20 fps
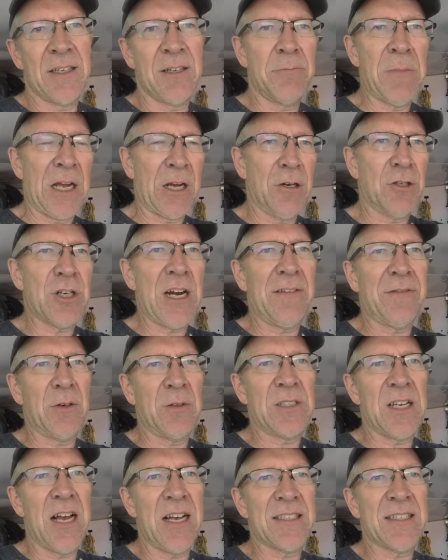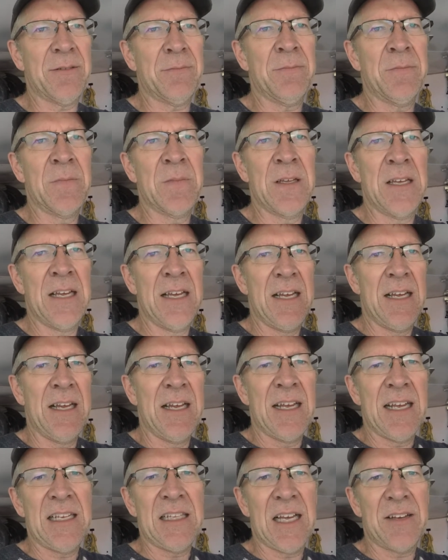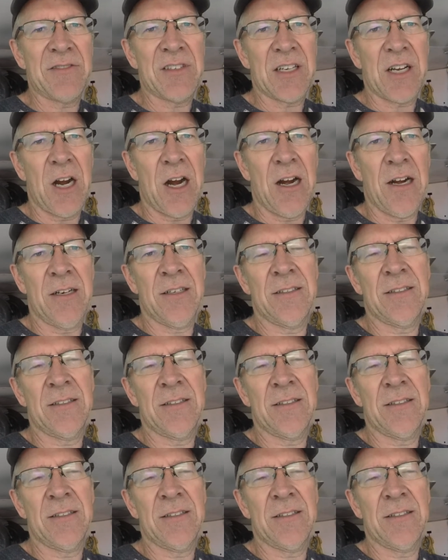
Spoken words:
My co-driver was awesome. He loves the car.